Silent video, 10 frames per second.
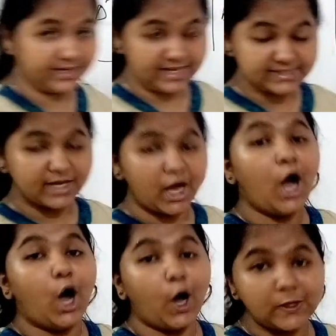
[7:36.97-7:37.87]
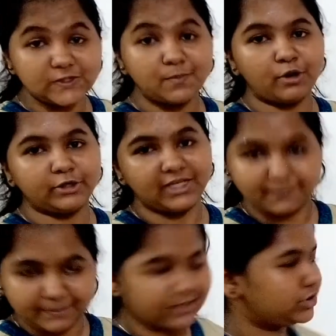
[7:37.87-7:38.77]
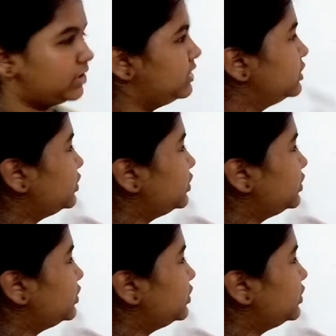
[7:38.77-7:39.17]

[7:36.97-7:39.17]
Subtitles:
is osmotic pressure. So